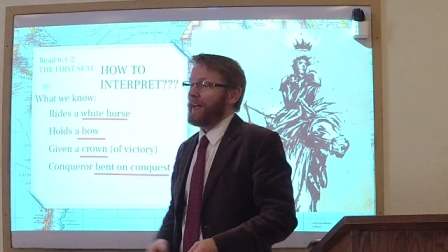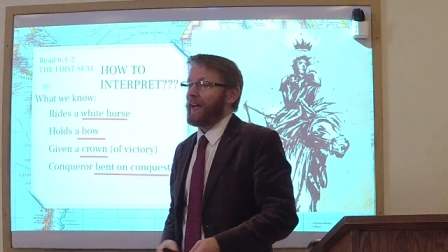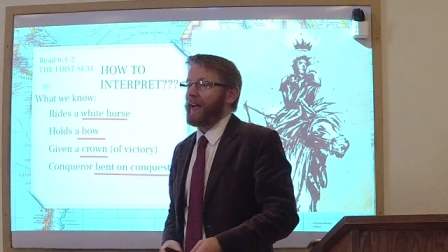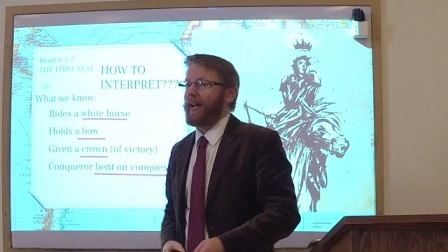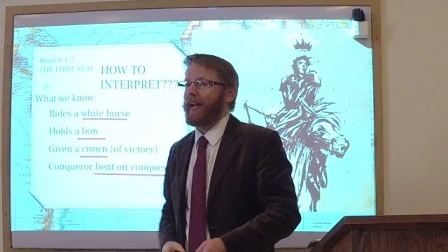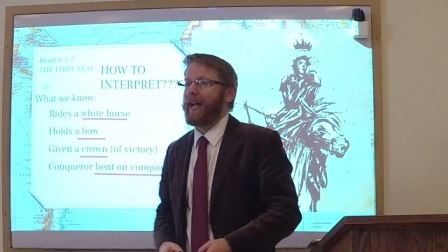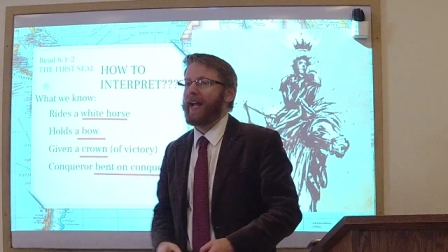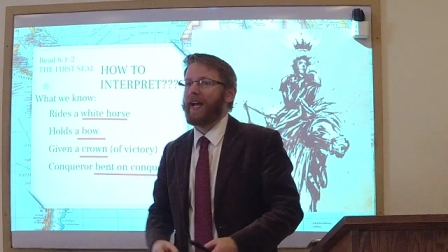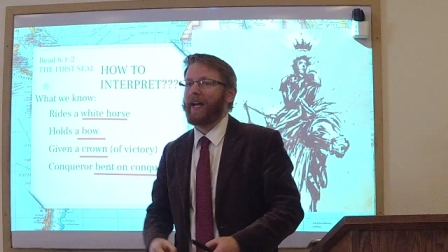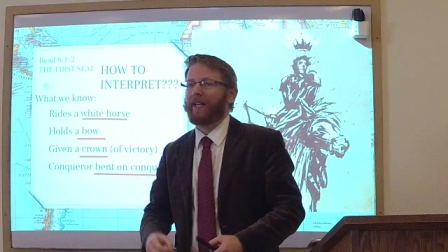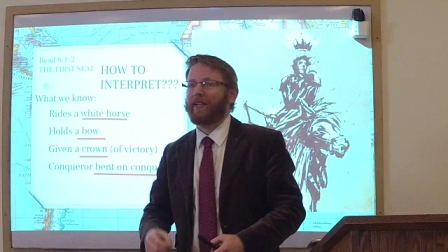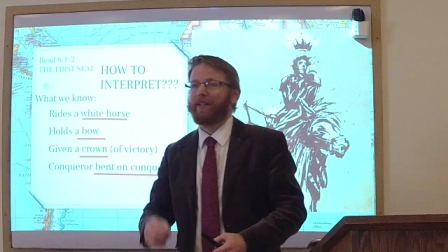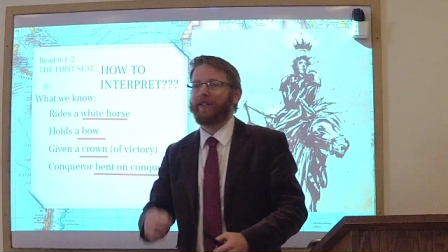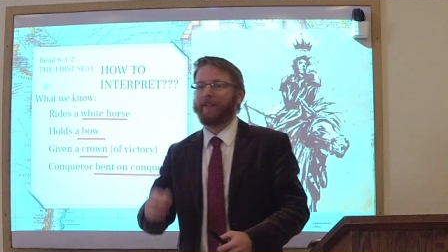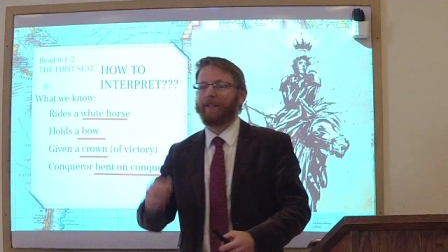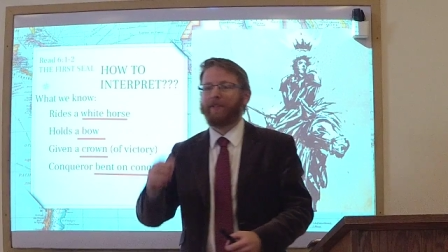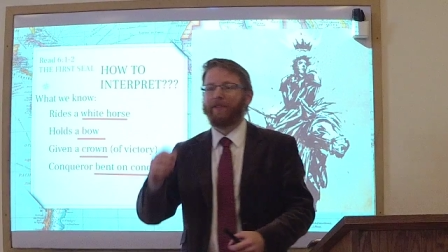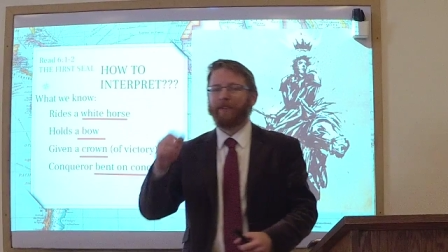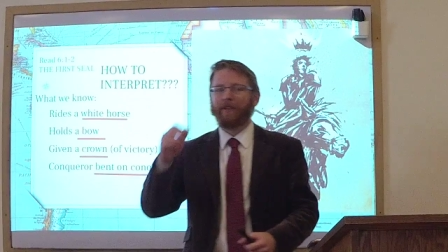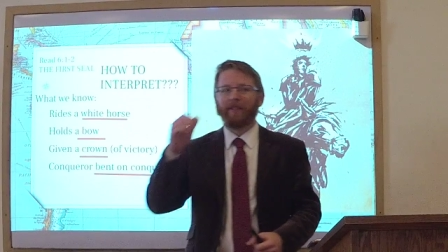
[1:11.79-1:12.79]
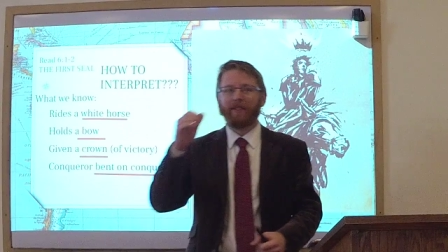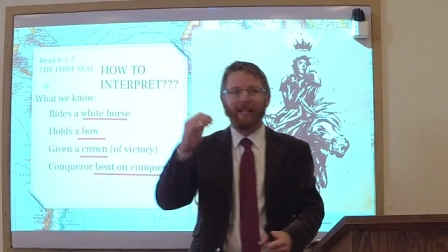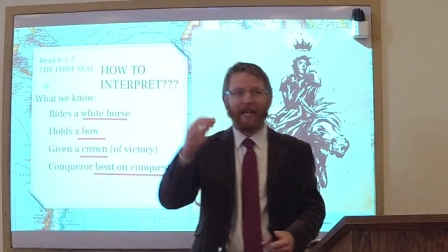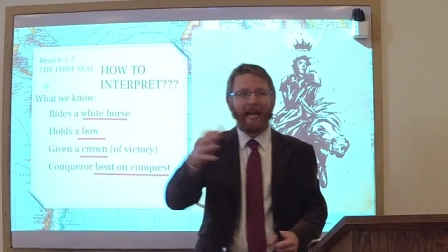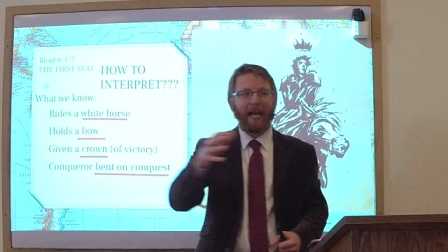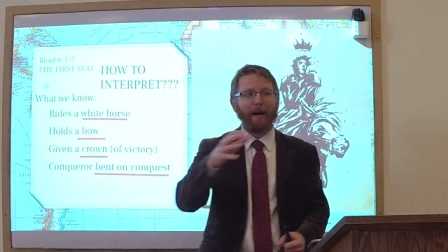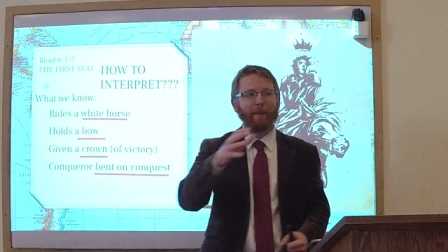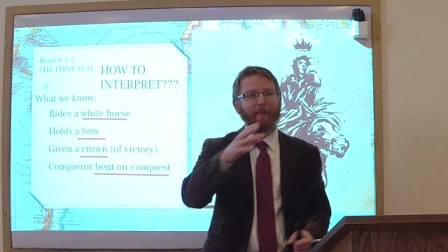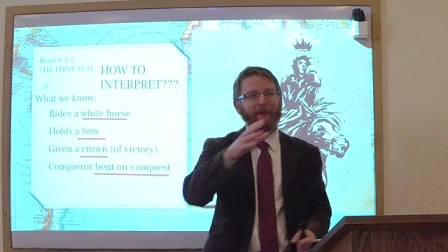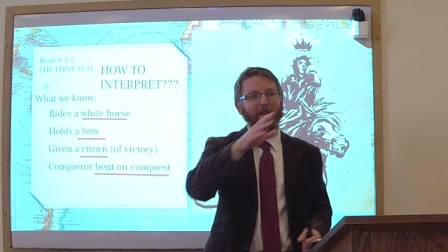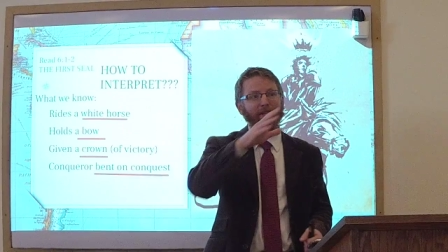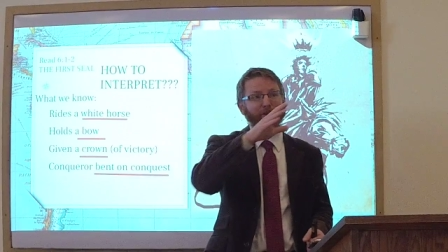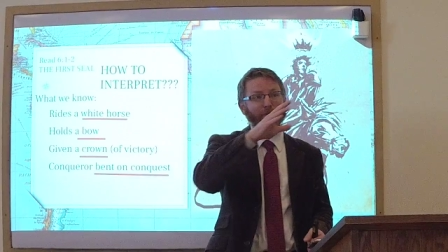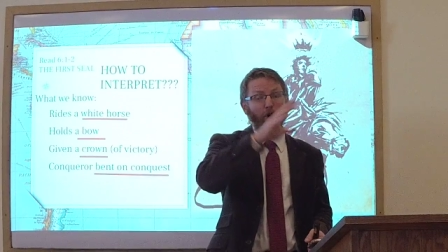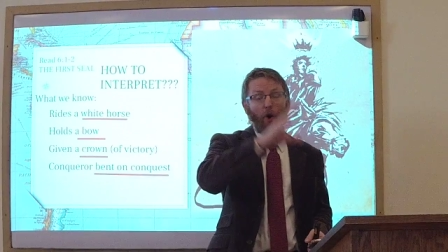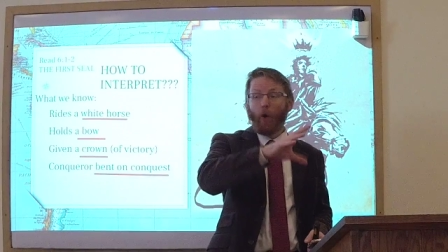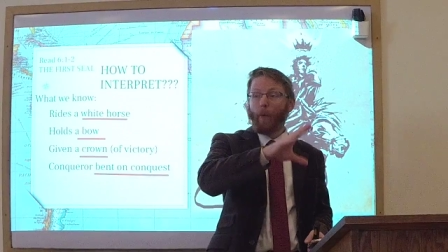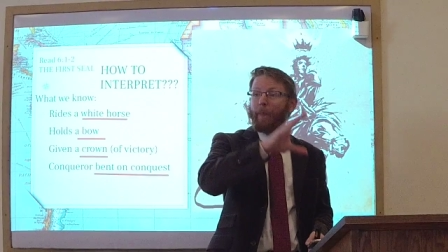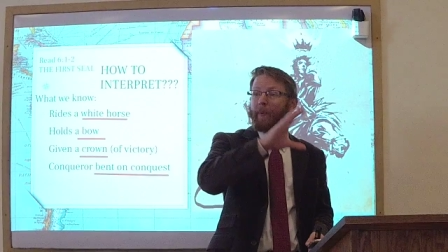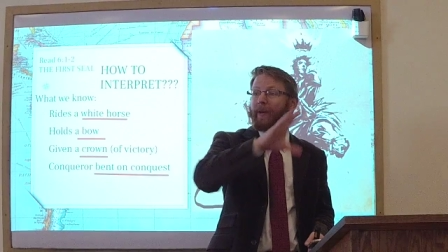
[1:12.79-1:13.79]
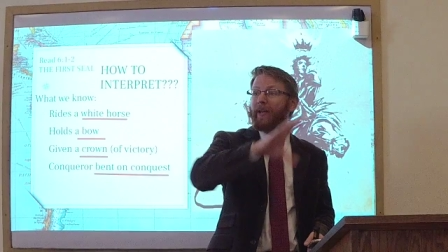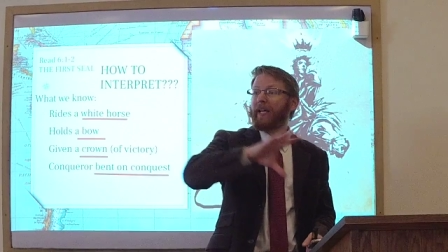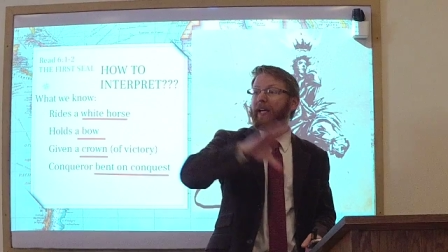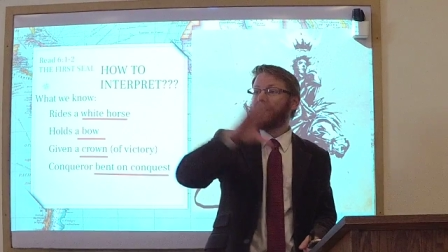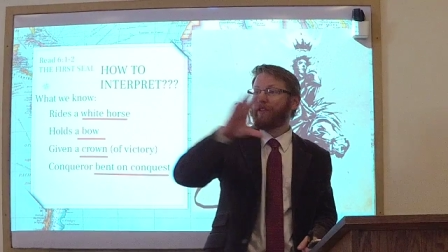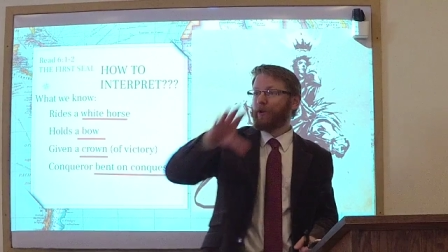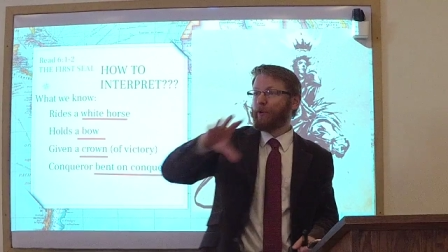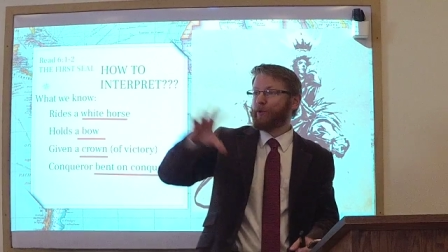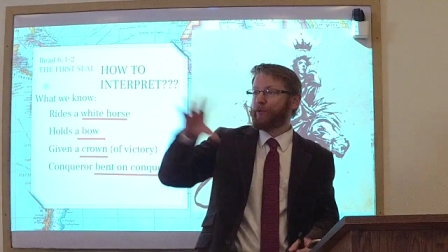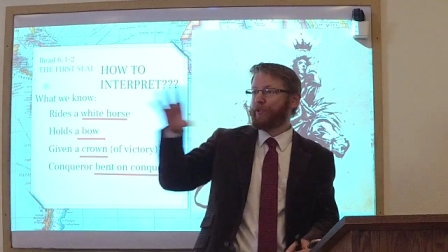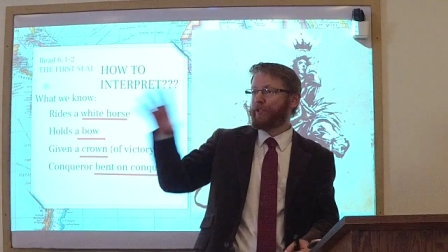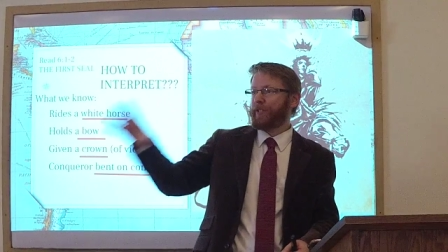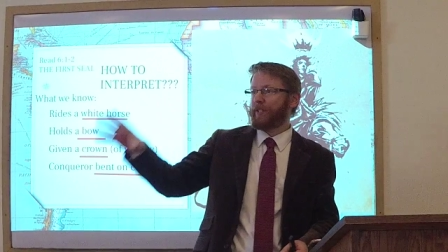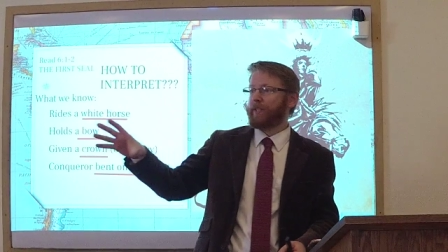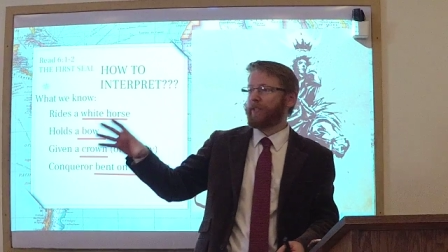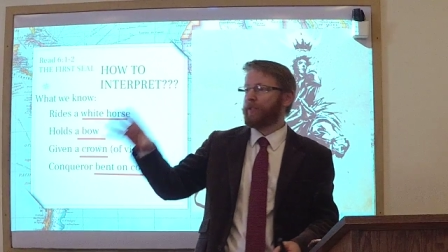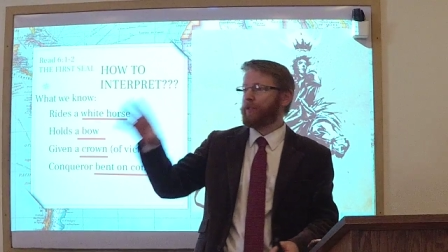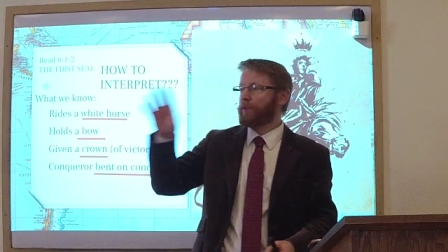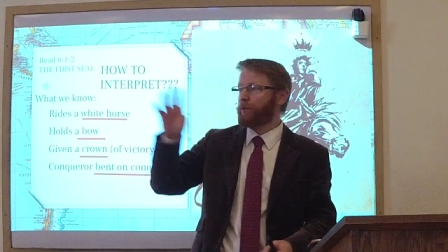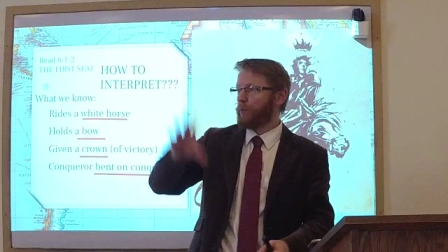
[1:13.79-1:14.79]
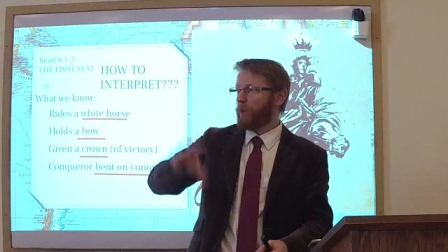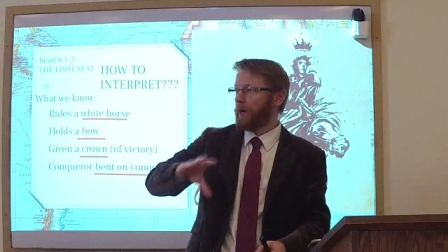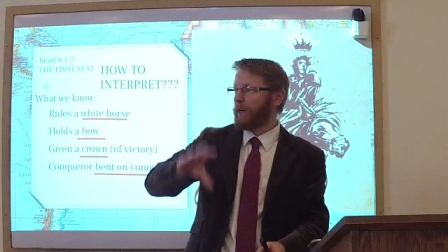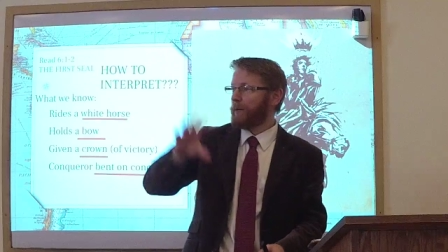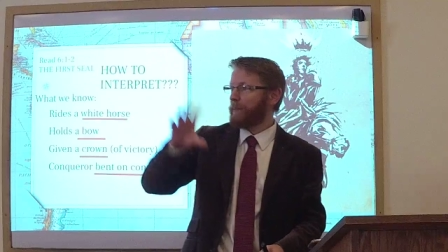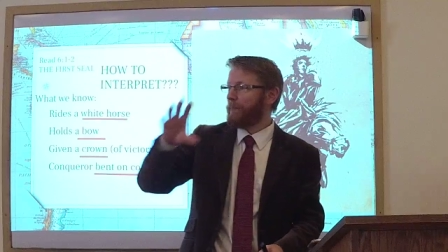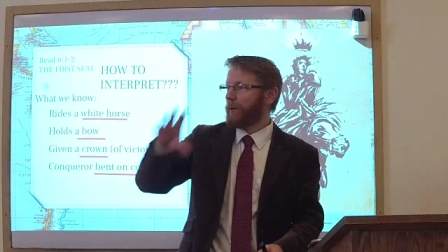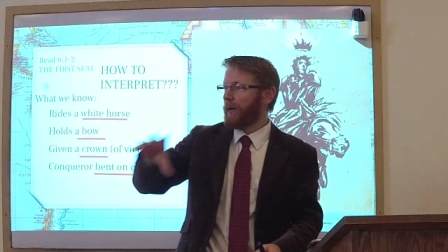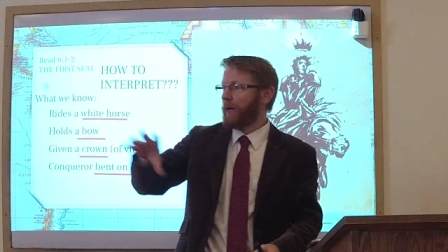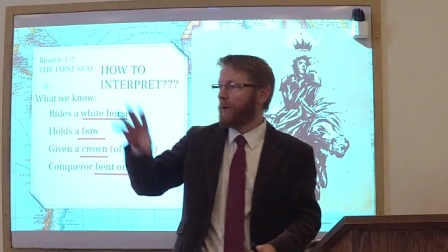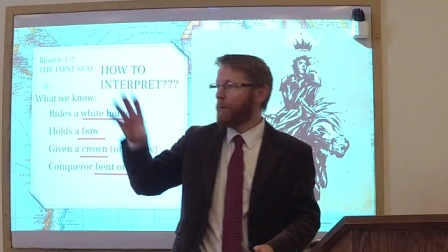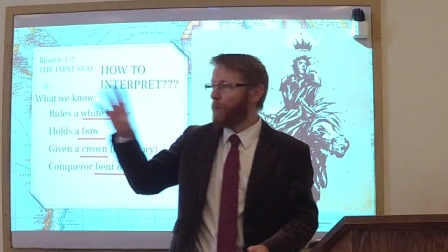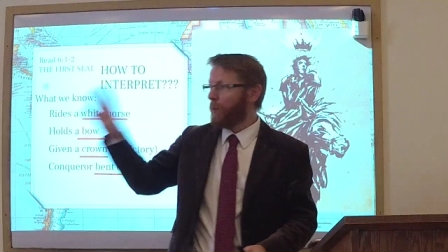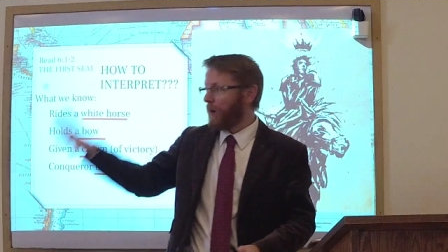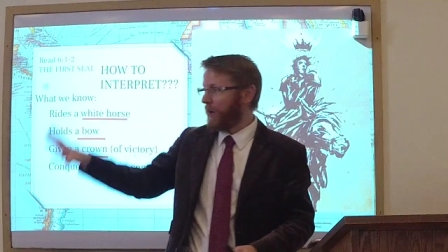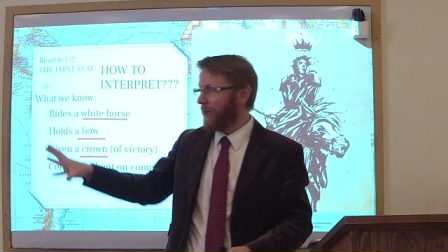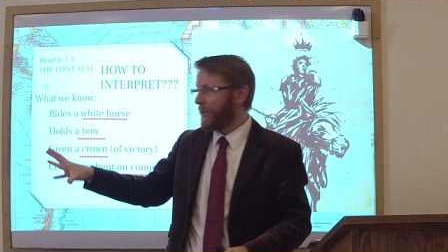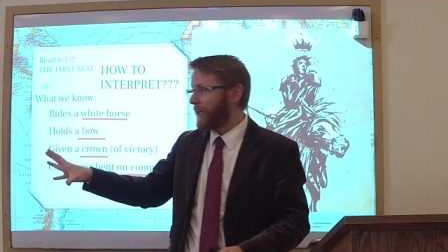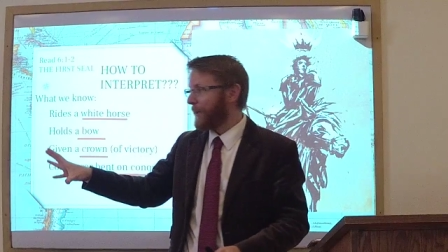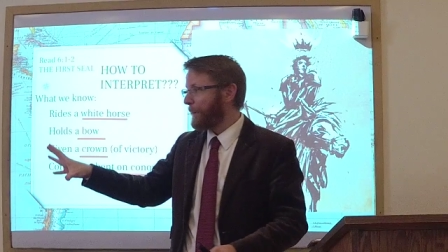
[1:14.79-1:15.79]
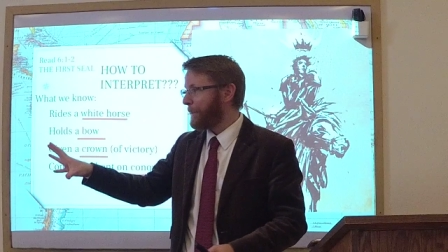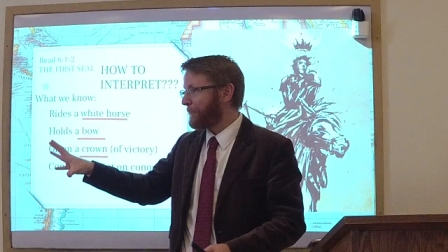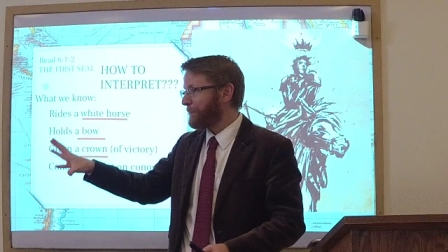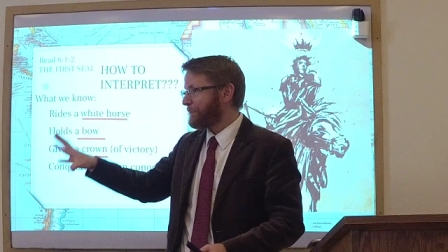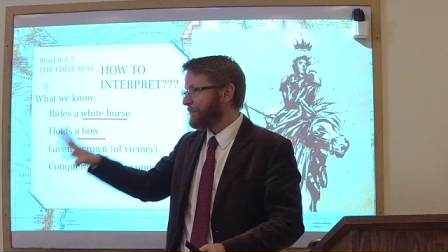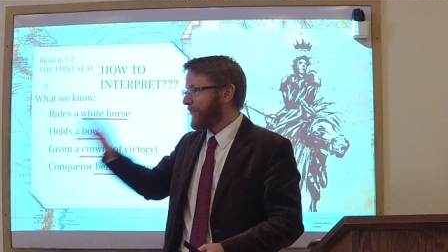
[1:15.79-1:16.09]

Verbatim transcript: And the Lamb is opening those seals one by one.